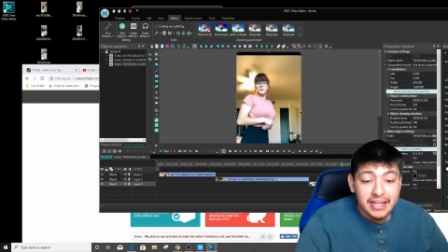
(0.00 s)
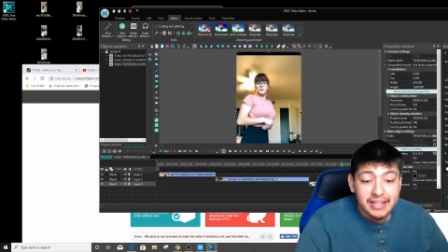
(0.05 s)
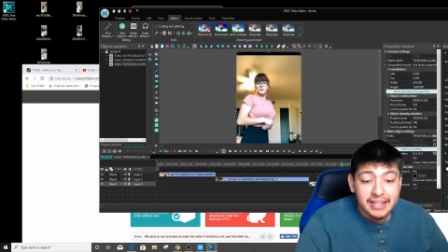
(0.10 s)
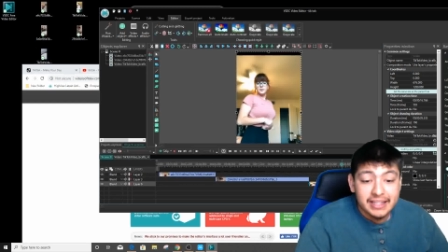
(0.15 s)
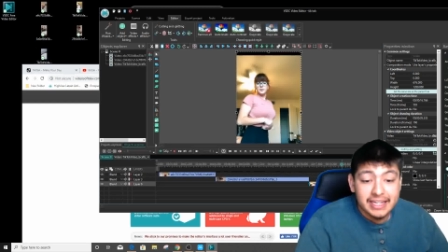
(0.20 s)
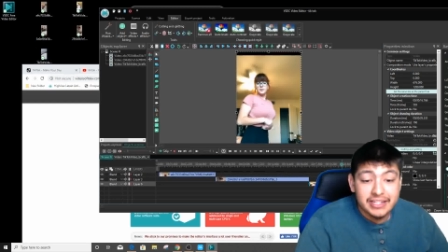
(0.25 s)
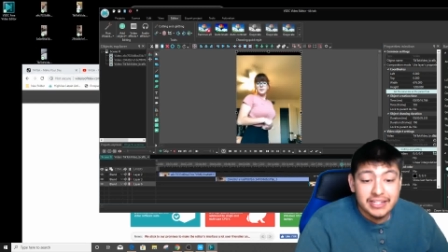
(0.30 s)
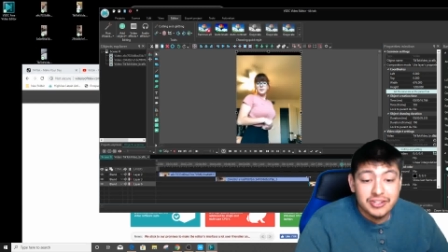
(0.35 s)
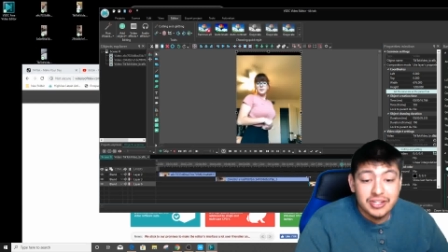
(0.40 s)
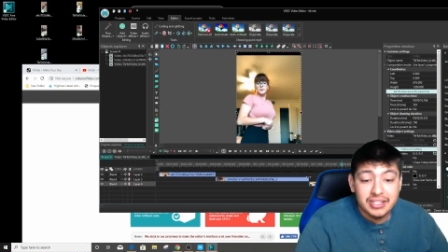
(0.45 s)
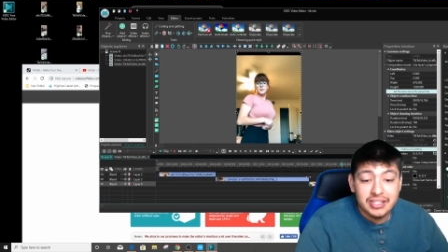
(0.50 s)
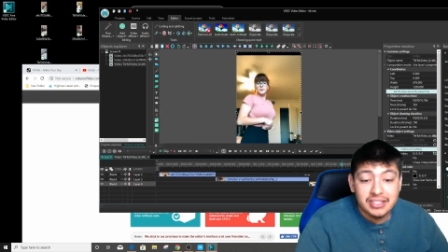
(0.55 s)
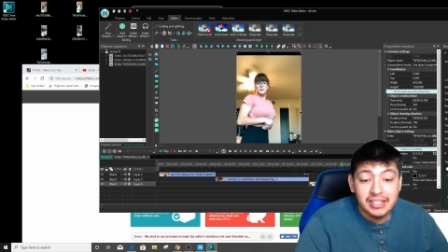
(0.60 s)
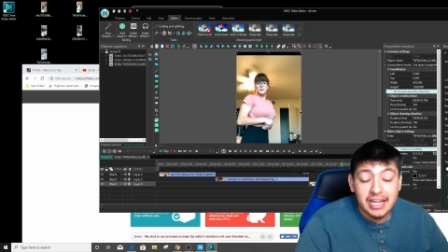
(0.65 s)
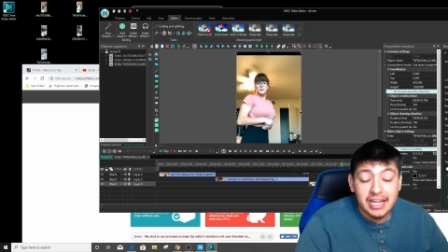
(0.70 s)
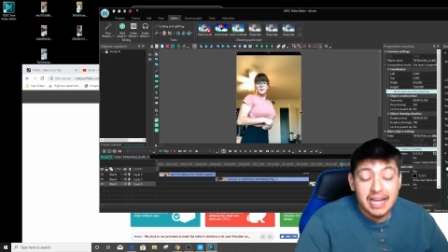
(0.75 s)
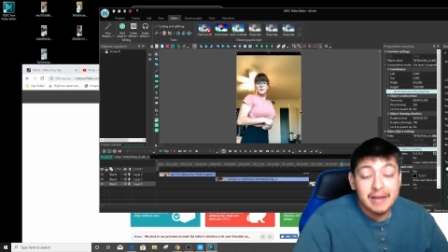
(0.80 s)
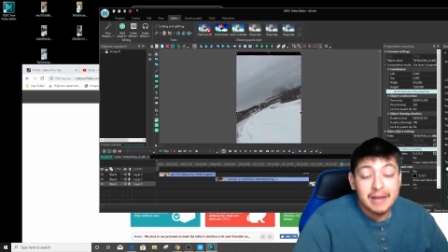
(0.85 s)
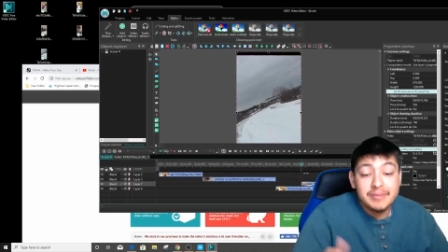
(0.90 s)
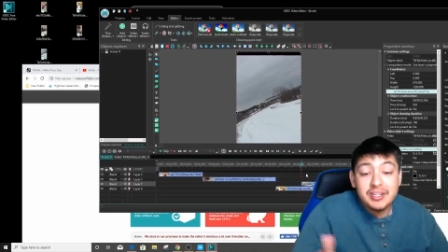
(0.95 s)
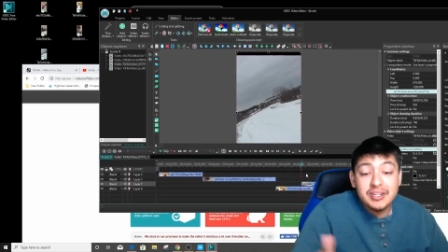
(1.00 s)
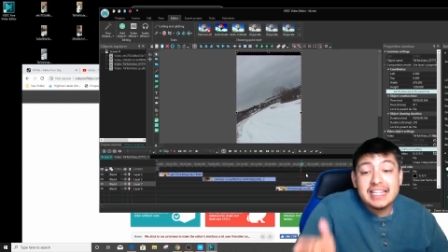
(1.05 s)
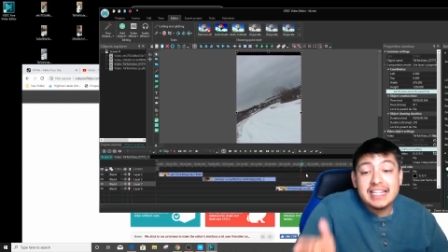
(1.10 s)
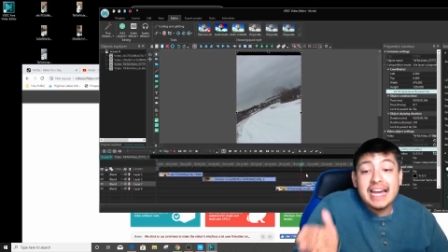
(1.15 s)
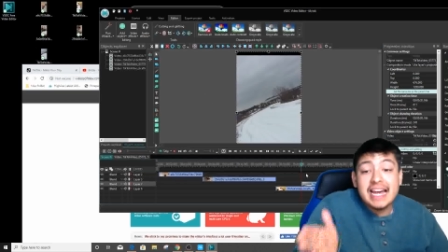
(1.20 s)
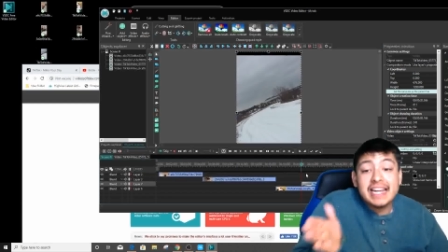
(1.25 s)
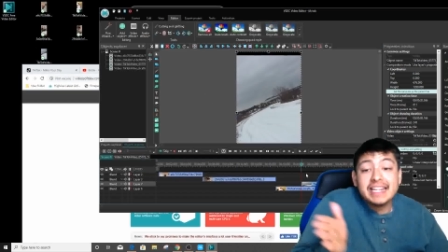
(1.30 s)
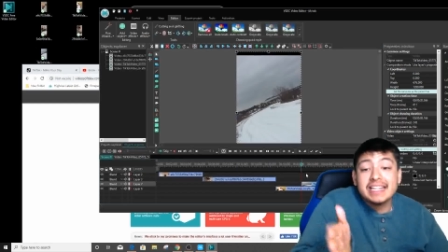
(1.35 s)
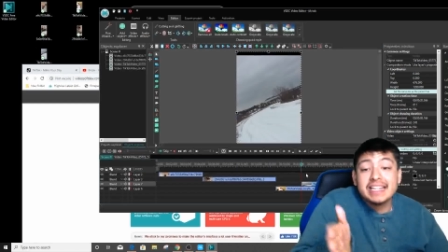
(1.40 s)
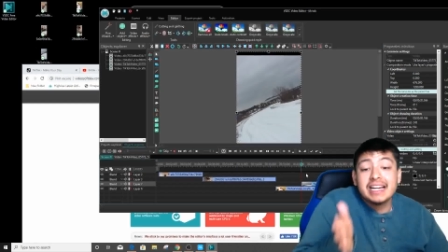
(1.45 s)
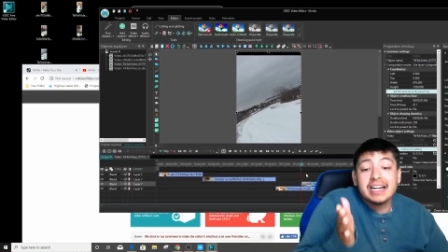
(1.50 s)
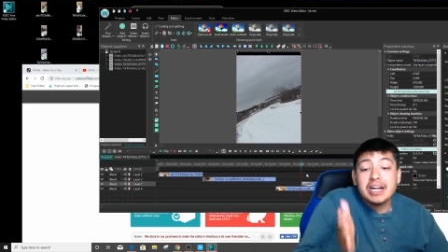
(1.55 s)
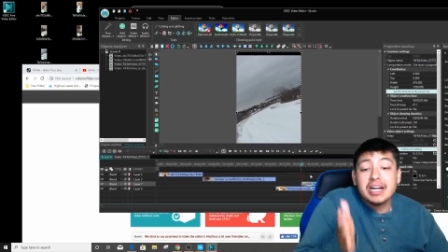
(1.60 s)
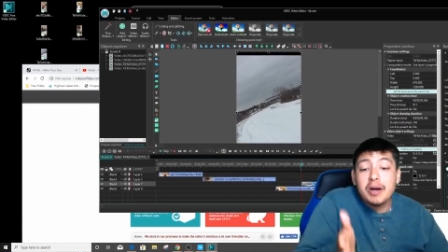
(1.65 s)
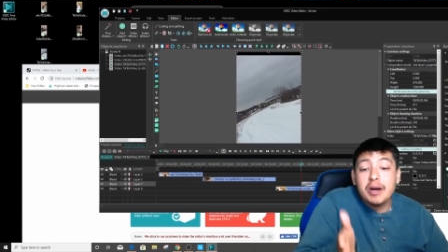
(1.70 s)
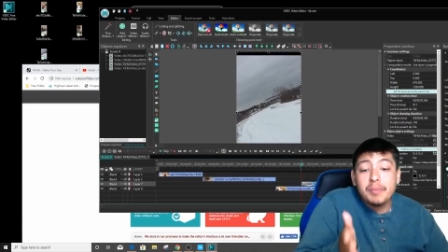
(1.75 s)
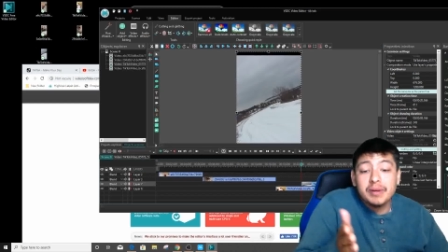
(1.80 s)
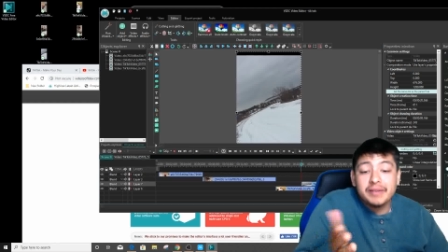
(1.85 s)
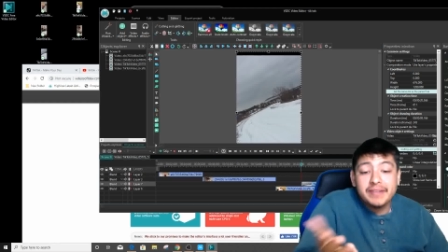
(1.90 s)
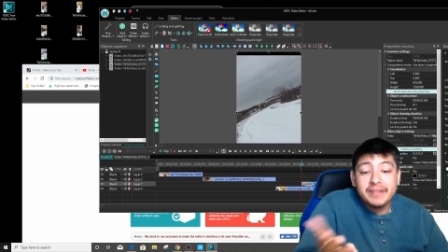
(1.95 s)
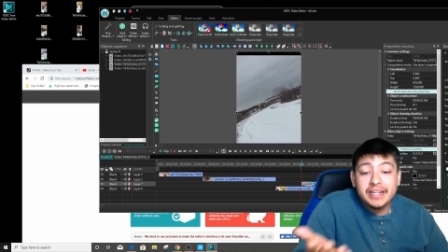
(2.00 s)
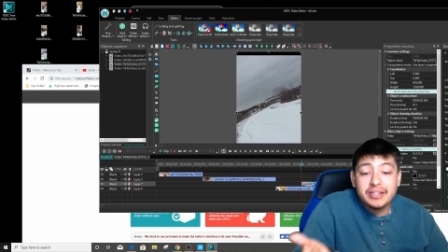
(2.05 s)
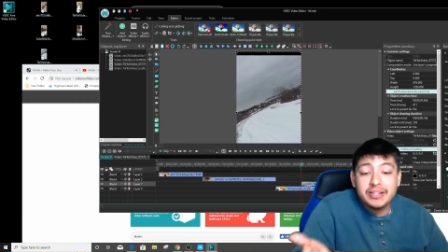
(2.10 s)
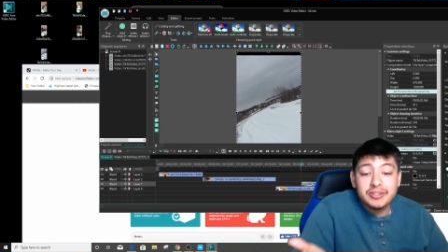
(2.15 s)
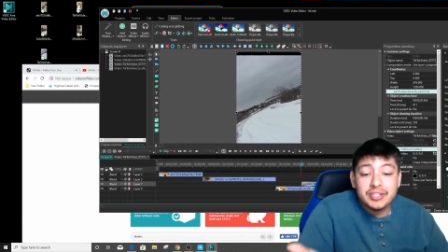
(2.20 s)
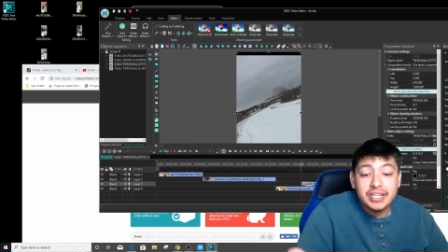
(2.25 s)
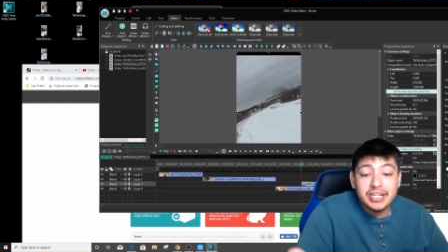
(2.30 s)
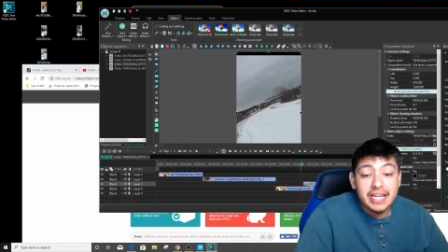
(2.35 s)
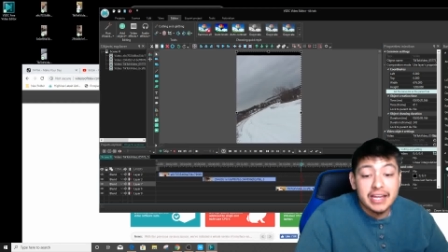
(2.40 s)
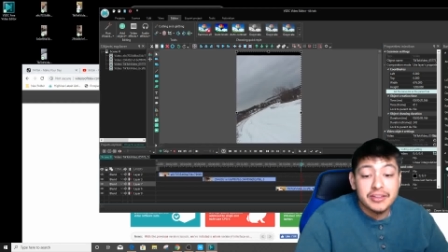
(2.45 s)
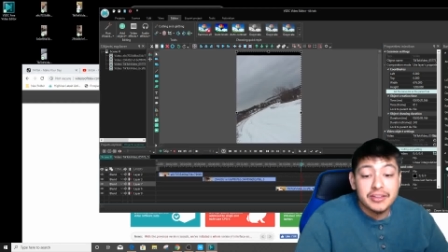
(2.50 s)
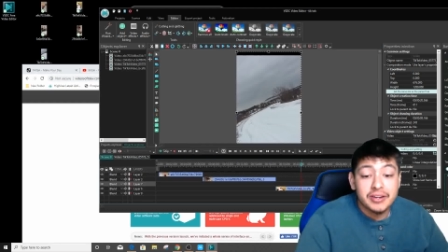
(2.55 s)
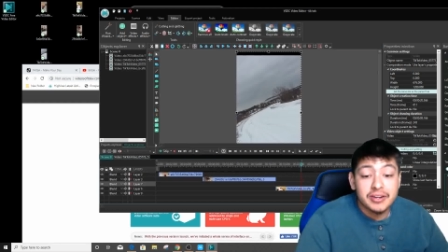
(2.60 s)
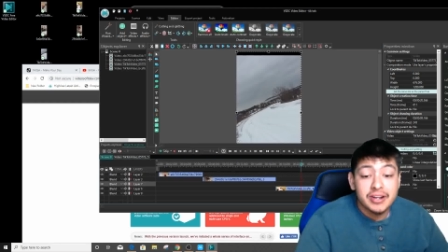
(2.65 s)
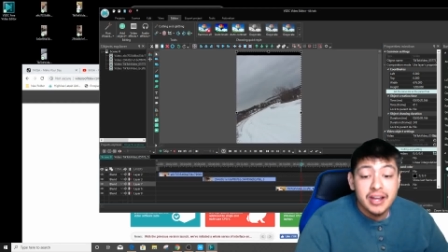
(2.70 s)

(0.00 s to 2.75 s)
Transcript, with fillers: That's just good. I'm just adding a couple of videos together.